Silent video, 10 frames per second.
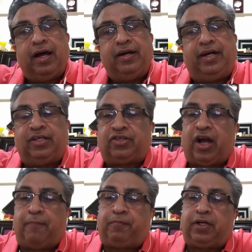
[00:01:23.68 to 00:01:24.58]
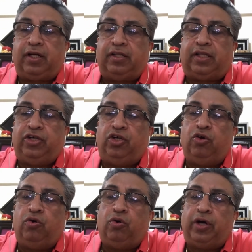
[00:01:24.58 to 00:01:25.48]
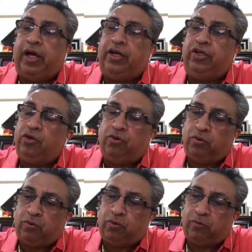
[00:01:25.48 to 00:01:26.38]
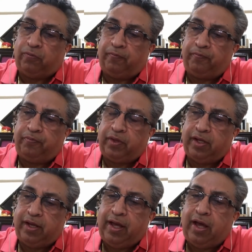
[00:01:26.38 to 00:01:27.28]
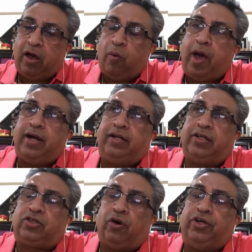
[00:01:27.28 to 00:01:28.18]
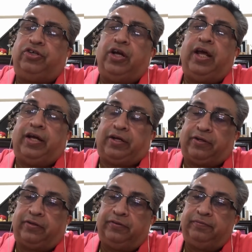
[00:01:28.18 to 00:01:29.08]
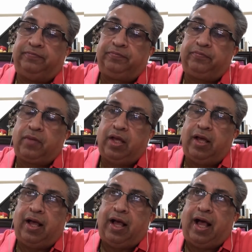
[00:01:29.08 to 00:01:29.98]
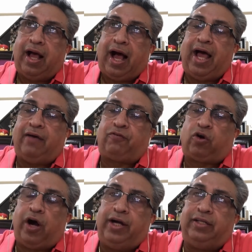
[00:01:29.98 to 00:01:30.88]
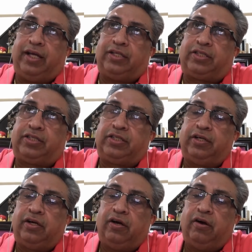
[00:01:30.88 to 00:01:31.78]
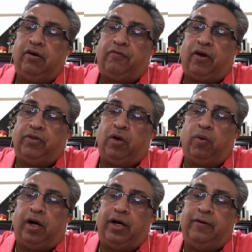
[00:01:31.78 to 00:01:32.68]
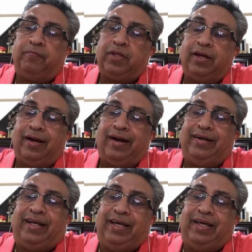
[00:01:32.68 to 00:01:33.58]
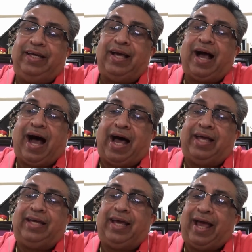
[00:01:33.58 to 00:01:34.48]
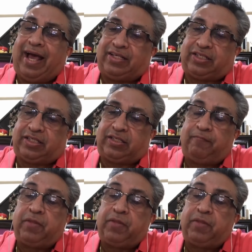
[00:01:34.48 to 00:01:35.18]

disrupt the you in you. Where did this originate? I have coined this from the word DISRUPPT.